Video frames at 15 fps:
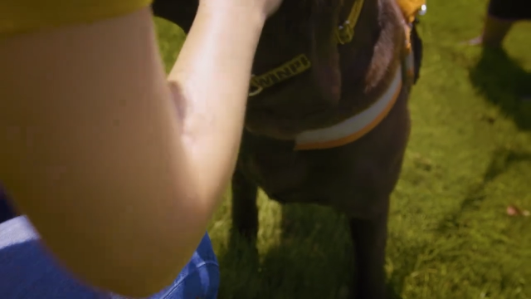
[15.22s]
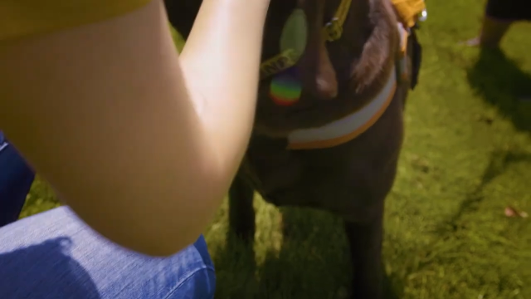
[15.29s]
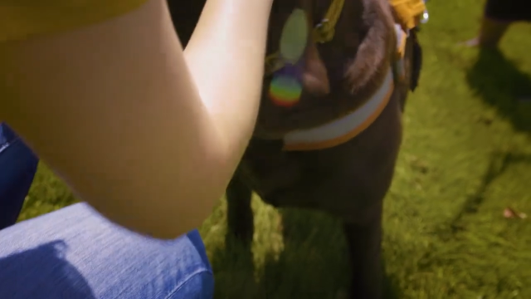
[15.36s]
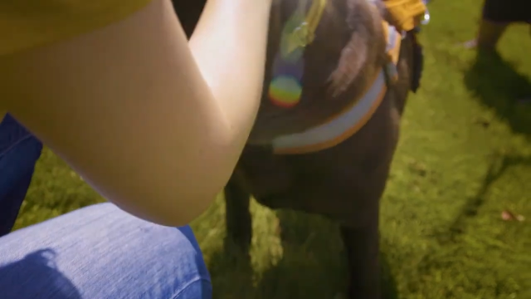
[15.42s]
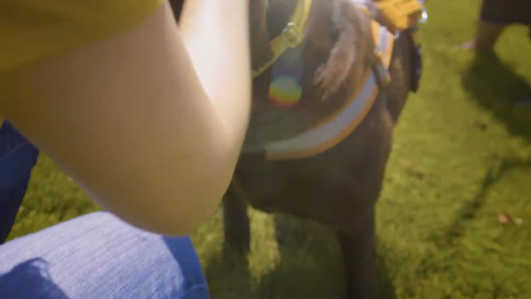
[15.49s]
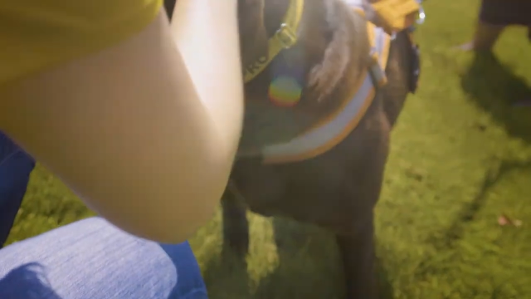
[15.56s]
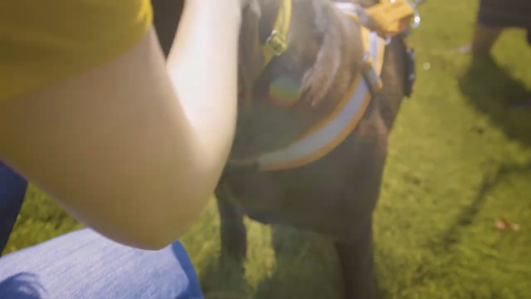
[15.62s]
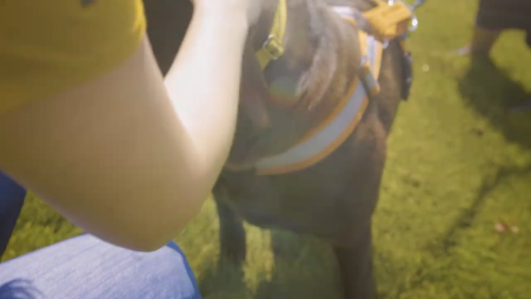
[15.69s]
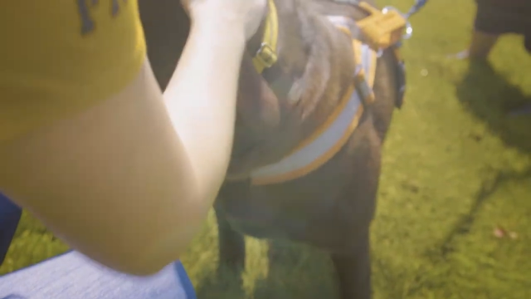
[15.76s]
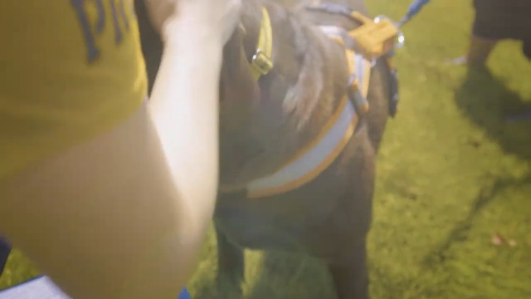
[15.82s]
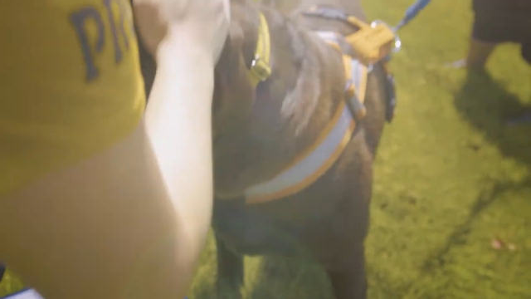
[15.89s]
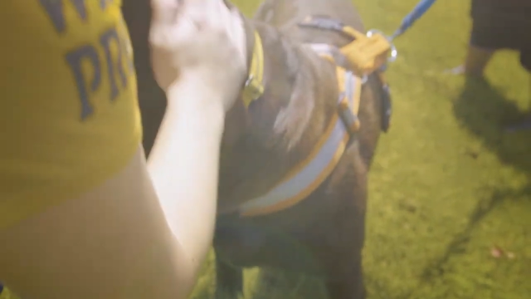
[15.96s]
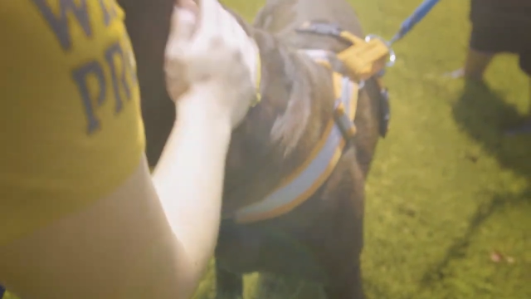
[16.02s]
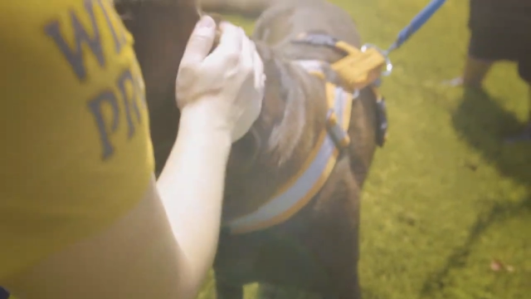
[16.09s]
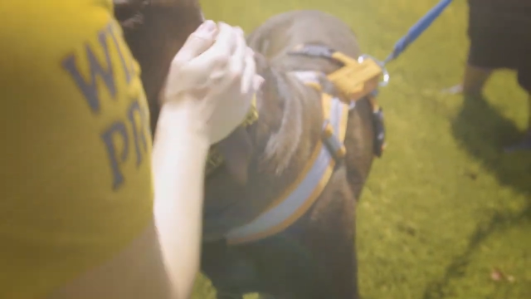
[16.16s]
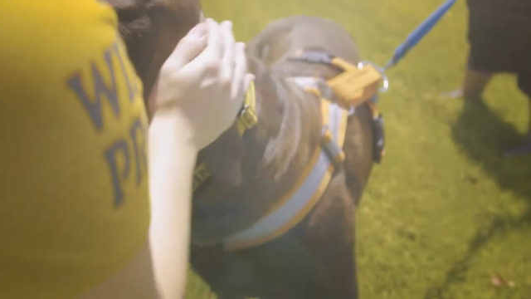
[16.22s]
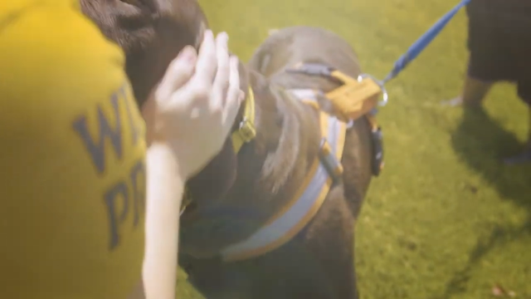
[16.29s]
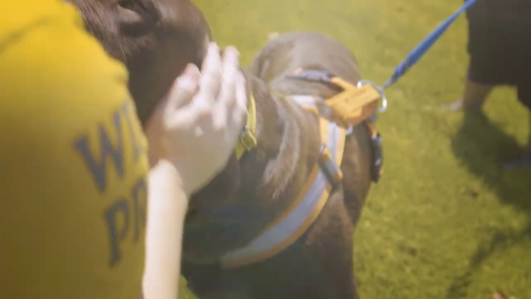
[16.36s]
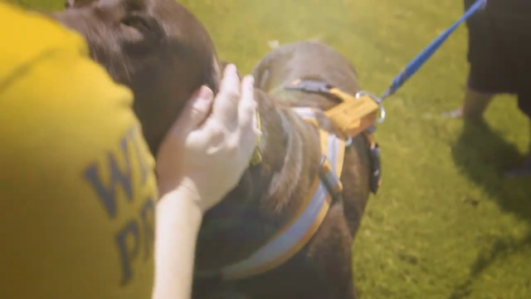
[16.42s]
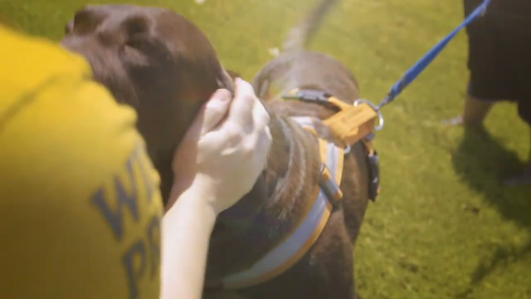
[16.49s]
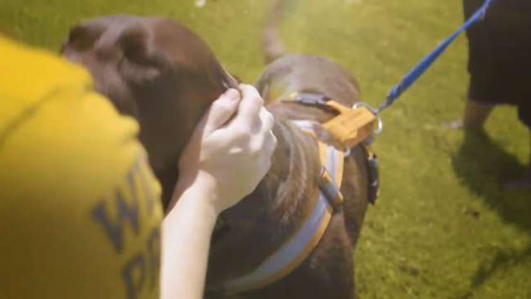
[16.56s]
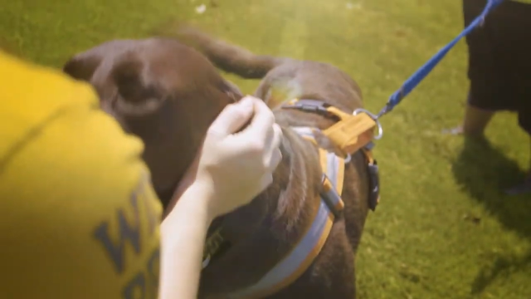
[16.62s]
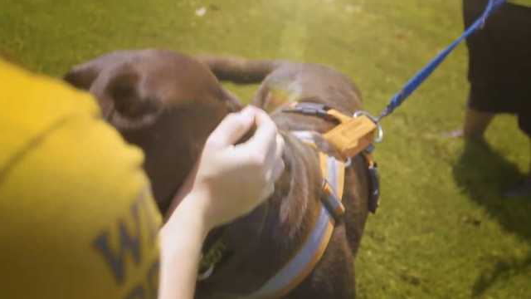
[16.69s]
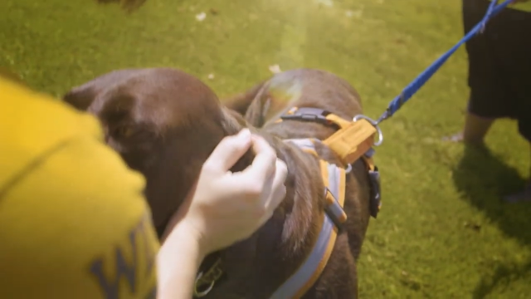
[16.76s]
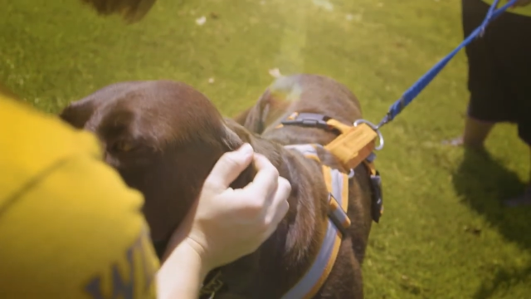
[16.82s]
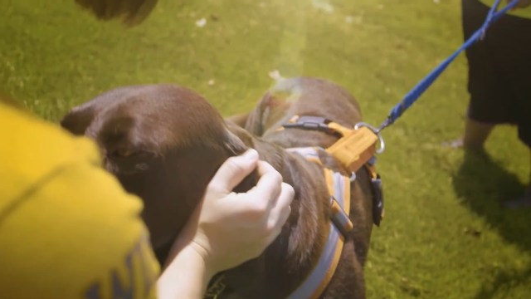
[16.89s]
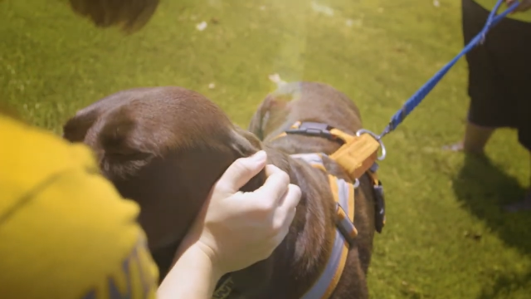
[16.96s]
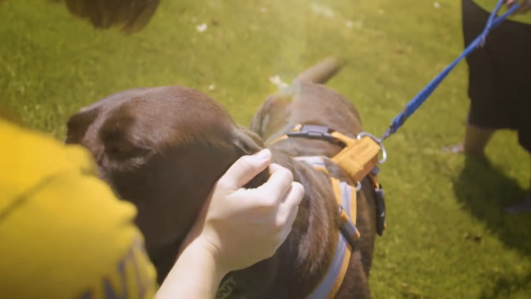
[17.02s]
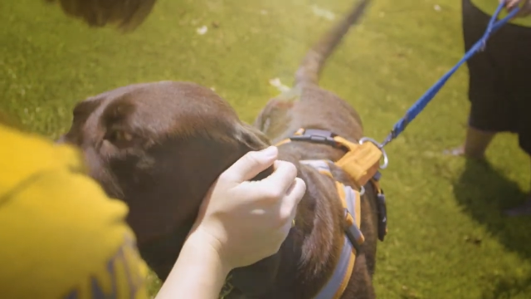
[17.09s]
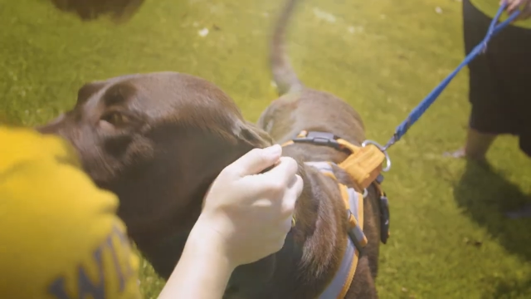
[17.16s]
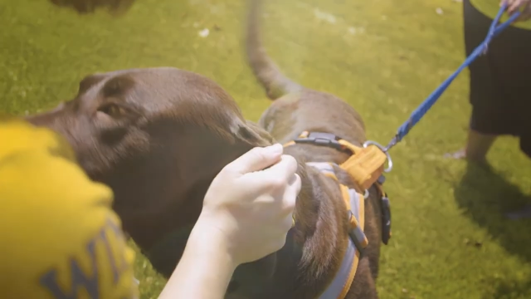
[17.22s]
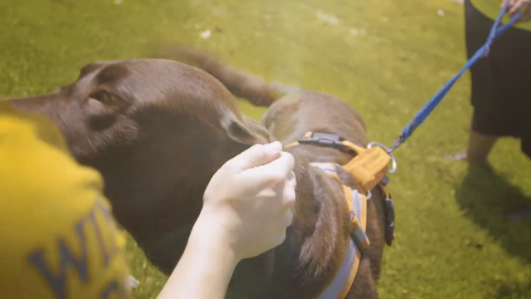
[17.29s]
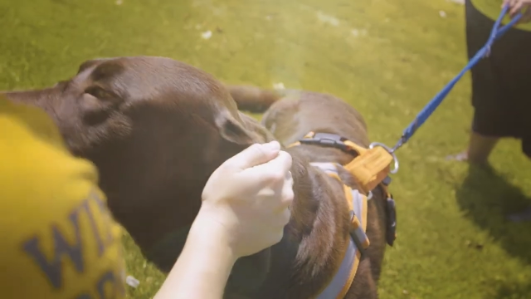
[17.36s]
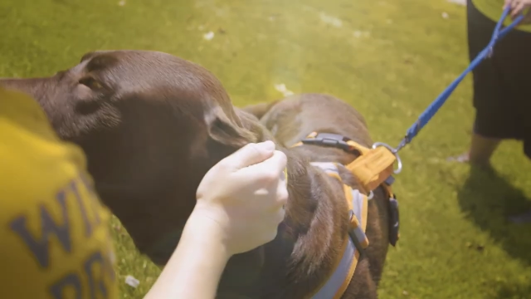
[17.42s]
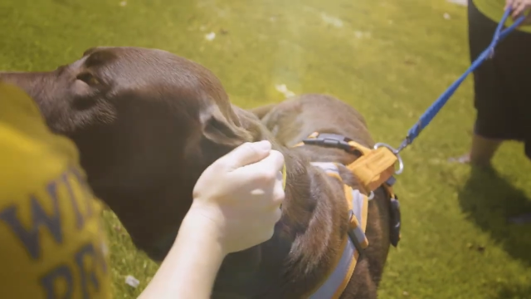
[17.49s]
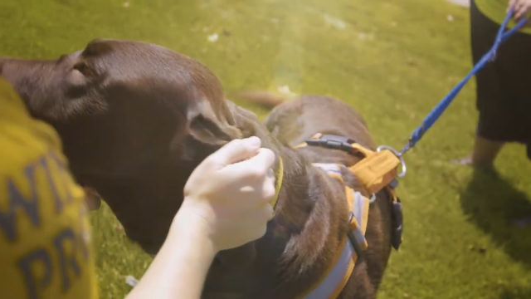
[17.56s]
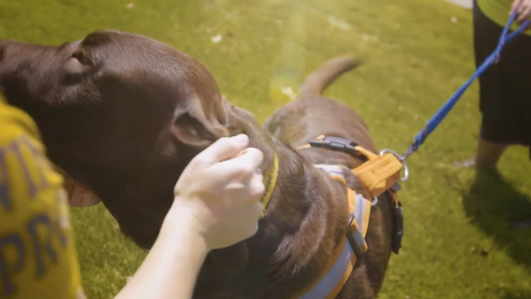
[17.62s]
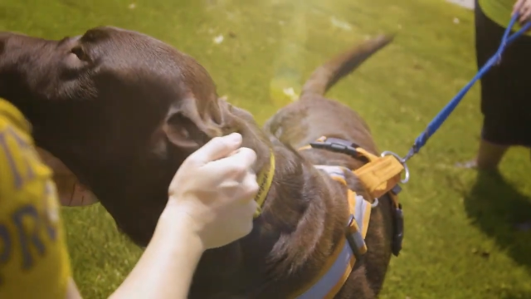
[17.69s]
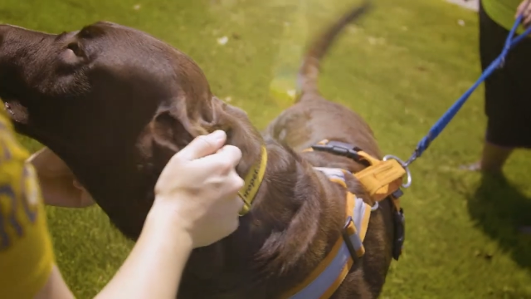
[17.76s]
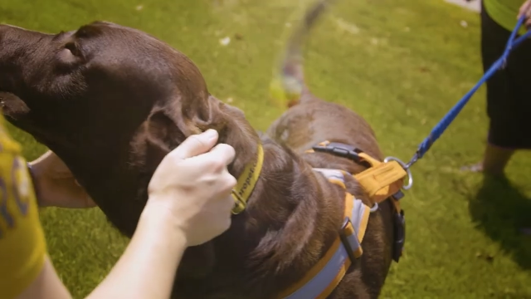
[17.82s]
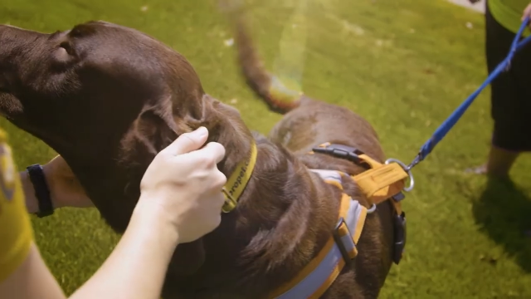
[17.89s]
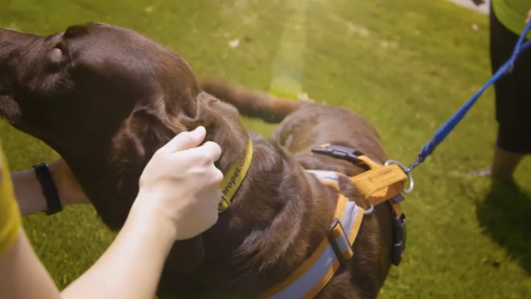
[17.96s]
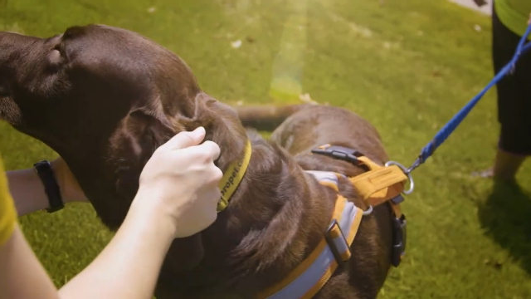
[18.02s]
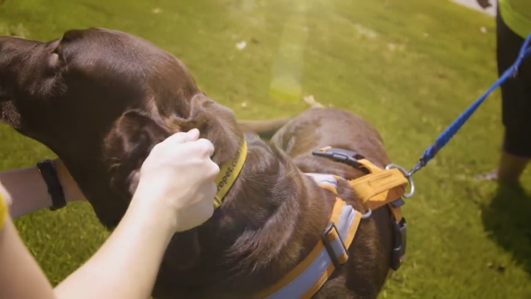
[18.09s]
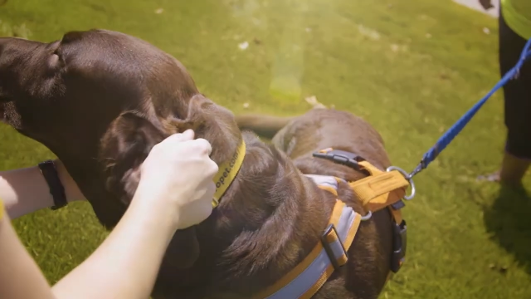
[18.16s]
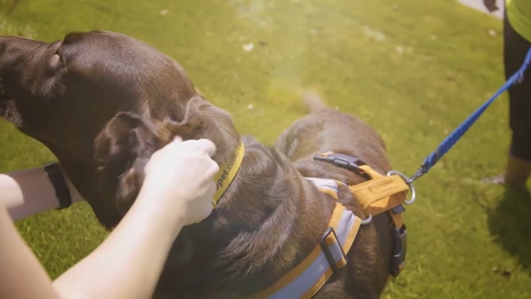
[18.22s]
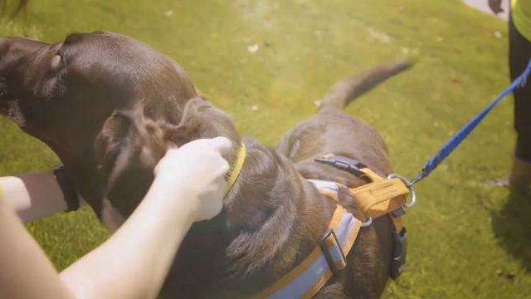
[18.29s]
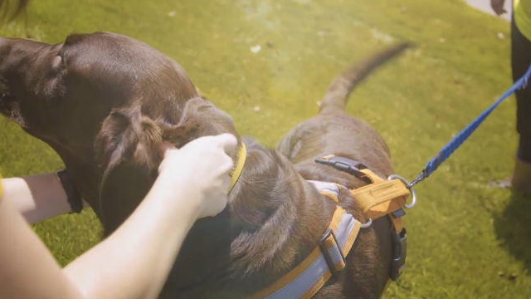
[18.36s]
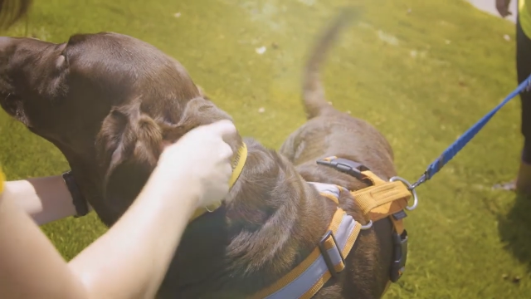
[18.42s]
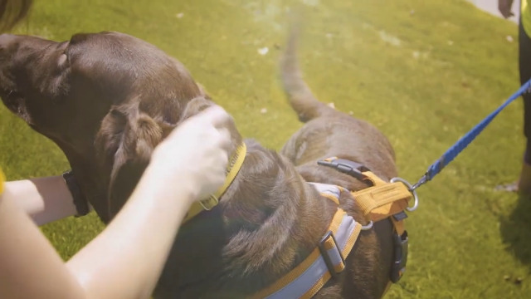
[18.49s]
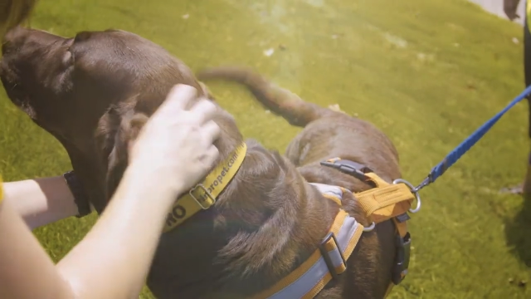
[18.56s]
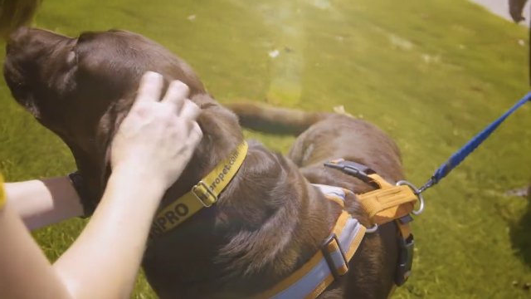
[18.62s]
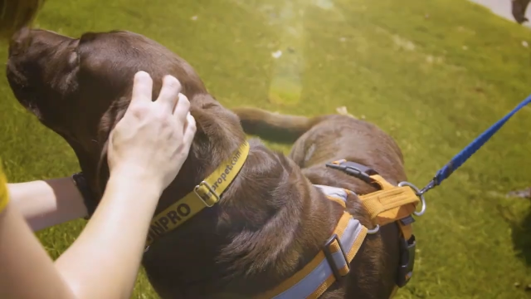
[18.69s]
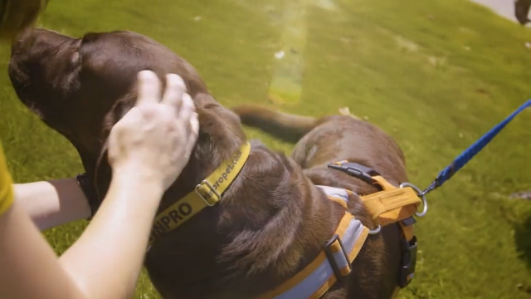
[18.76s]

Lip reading: [unreadable: no face in view]